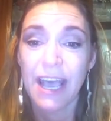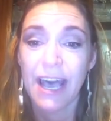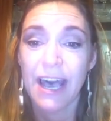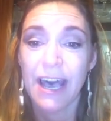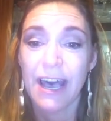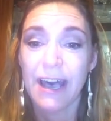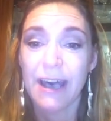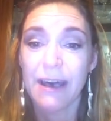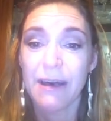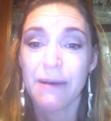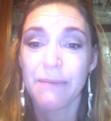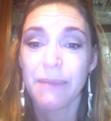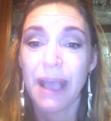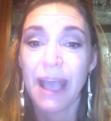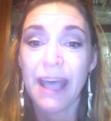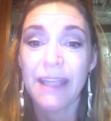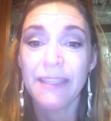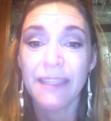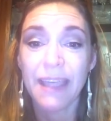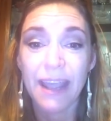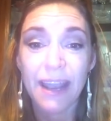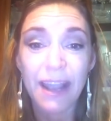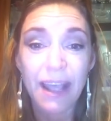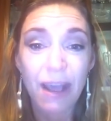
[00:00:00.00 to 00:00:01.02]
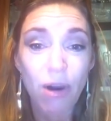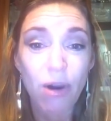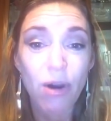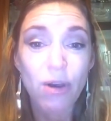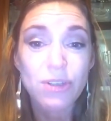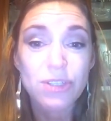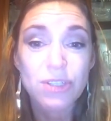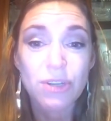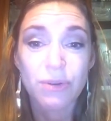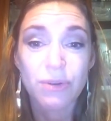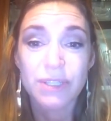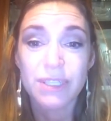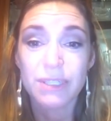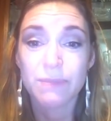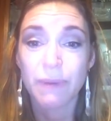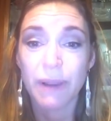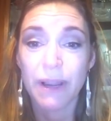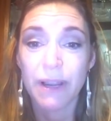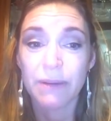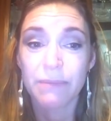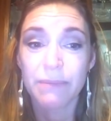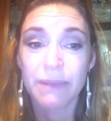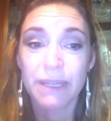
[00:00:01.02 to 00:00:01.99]
And that also
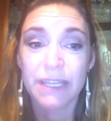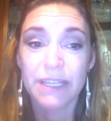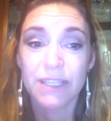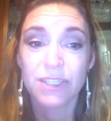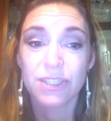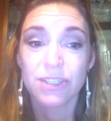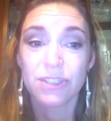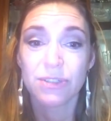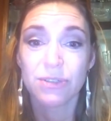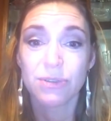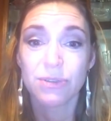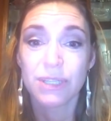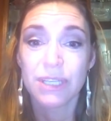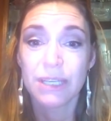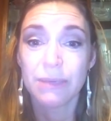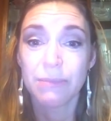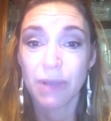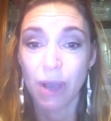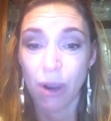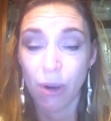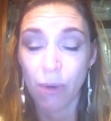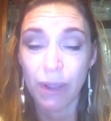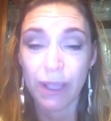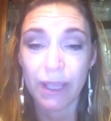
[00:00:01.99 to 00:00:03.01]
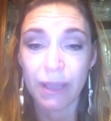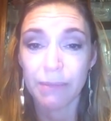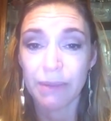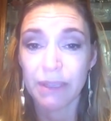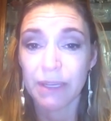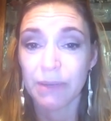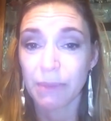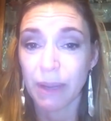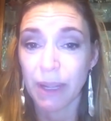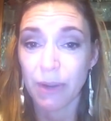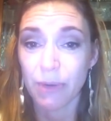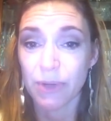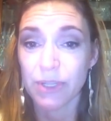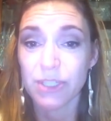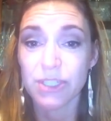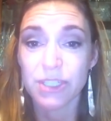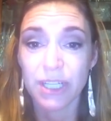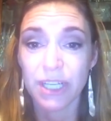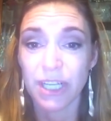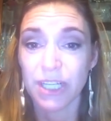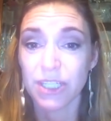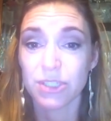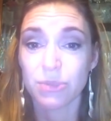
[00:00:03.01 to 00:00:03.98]
inspired me to keep going. I mean,
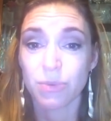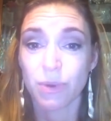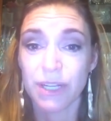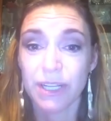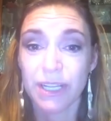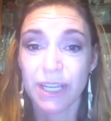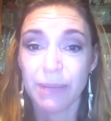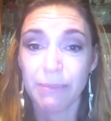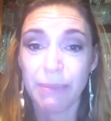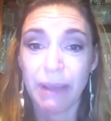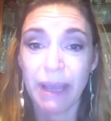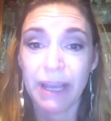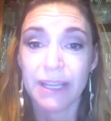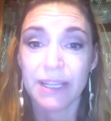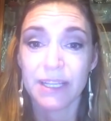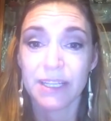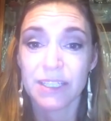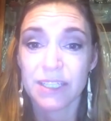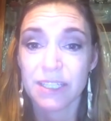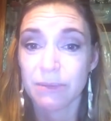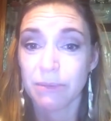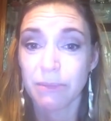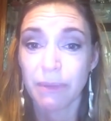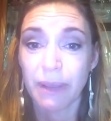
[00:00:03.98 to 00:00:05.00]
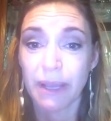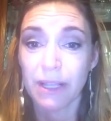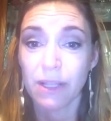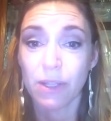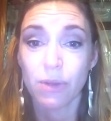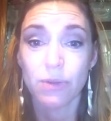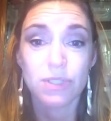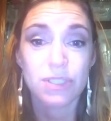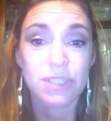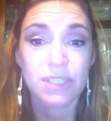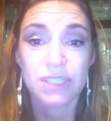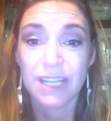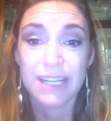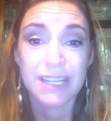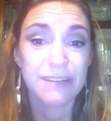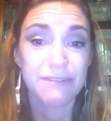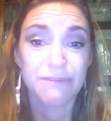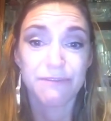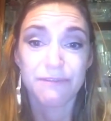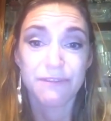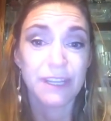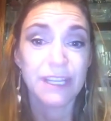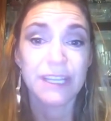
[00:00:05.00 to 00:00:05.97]
originally I just wanted to get back into some of my clothes because I
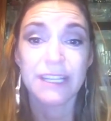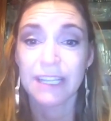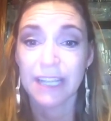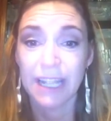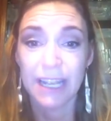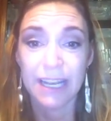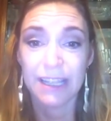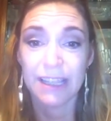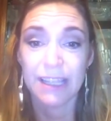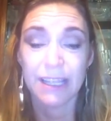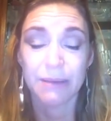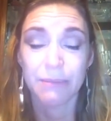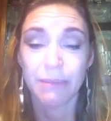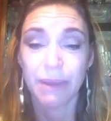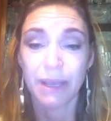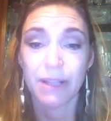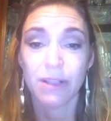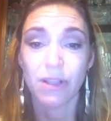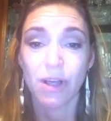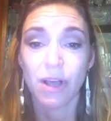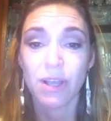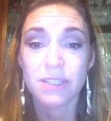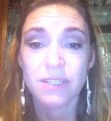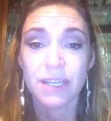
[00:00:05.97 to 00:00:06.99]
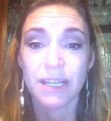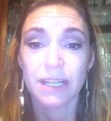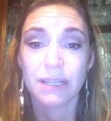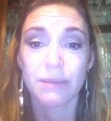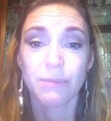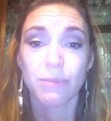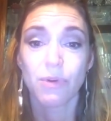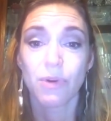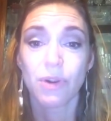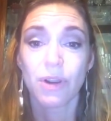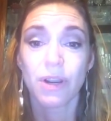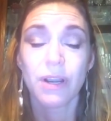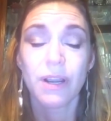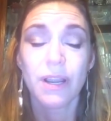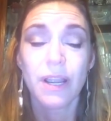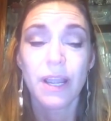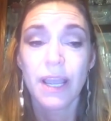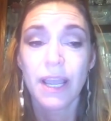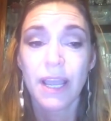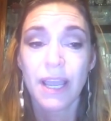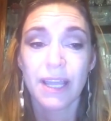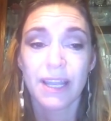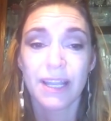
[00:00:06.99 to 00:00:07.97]
didn't fit in anything in my closet anymore,
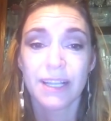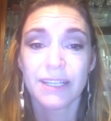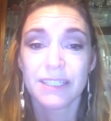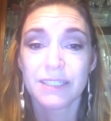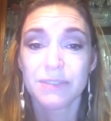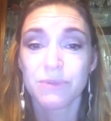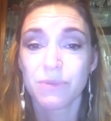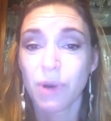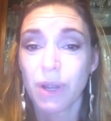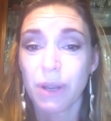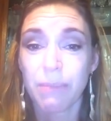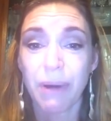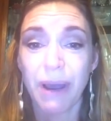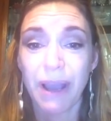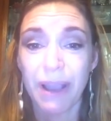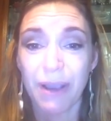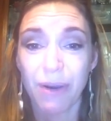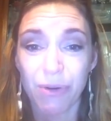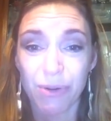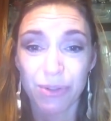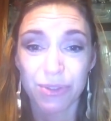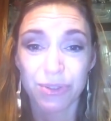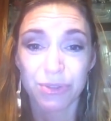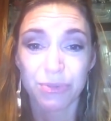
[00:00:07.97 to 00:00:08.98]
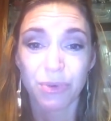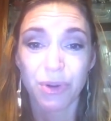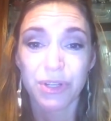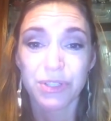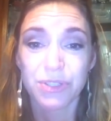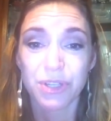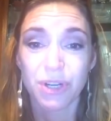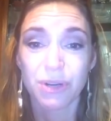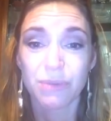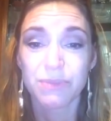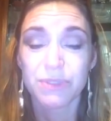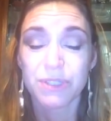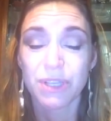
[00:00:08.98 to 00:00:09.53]
and I didn't want to buy a whole new wardrobe.